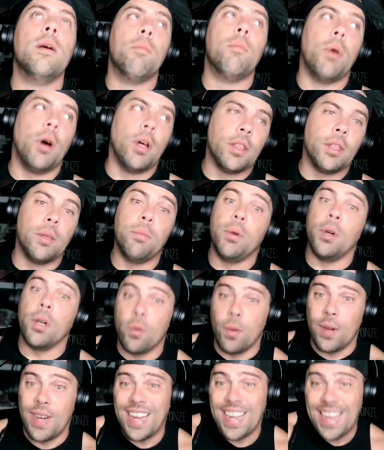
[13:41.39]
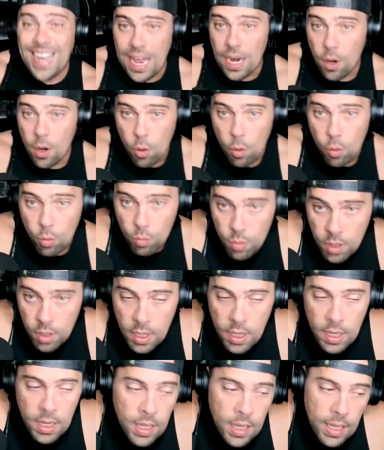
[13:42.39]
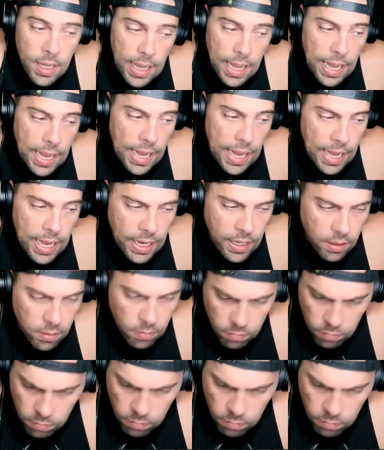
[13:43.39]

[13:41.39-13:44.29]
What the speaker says: bought the book when I got home, and